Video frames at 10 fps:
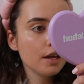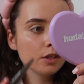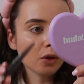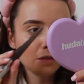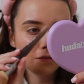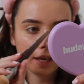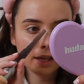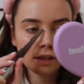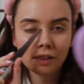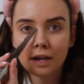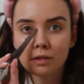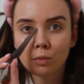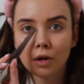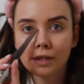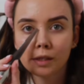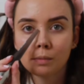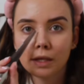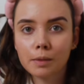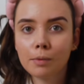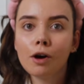So I think that's what this
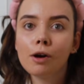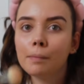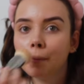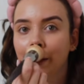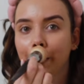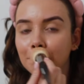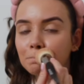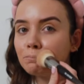big spot on in